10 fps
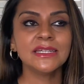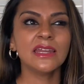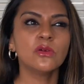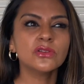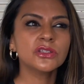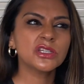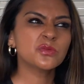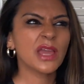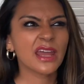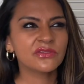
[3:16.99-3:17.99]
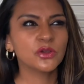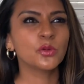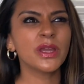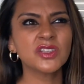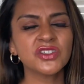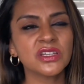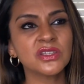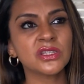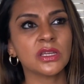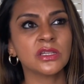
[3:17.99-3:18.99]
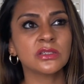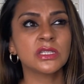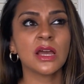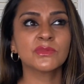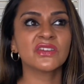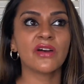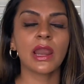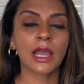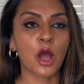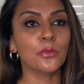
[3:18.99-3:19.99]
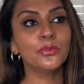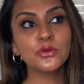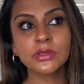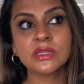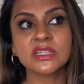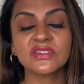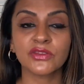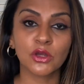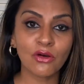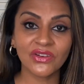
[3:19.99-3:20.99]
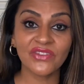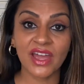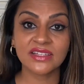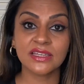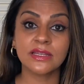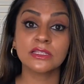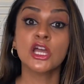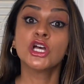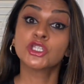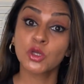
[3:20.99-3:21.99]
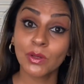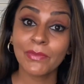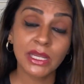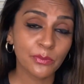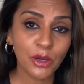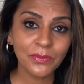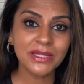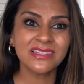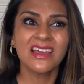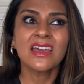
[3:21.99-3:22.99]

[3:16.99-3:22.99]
and also just we had a few questions in terms of our boosters for the COVID vaccines. So we made appointments.